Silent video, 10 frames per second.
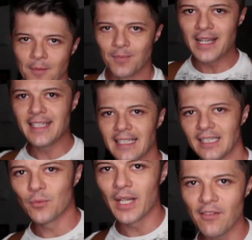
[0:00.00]

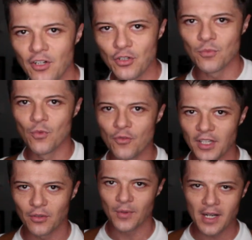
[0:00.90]
basically whenever you're
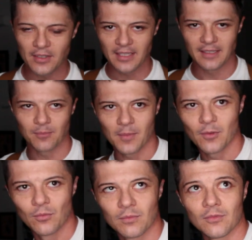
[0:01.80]
moving around
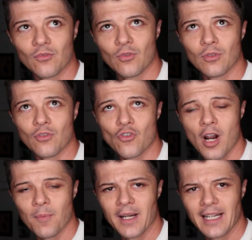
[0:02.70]
and i
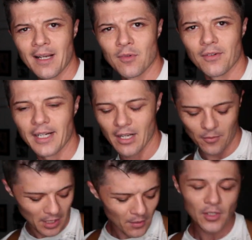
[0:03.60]
drop my camera right now,
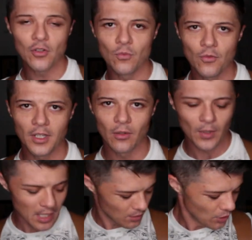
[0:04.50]
whenever you're moving
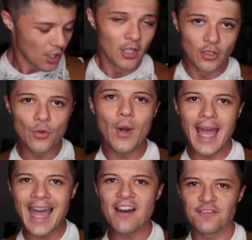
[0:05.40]
around, you
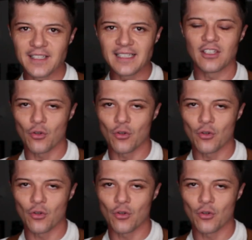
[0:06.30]
have the